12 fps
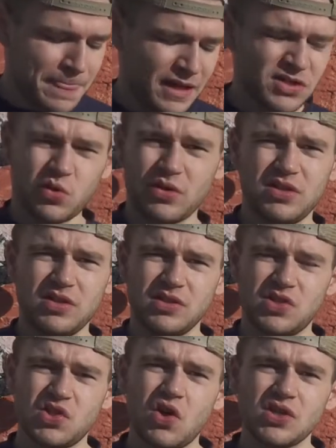sort of the
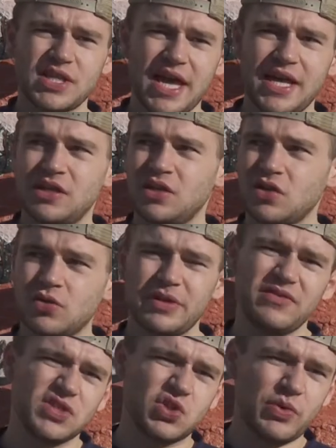sauce had a little bit
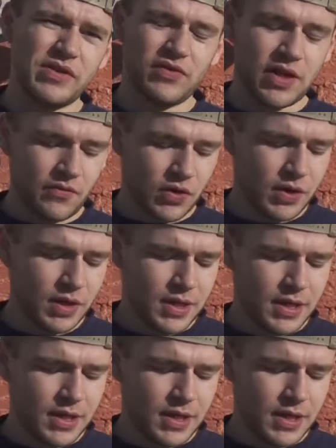of a sweet flavor.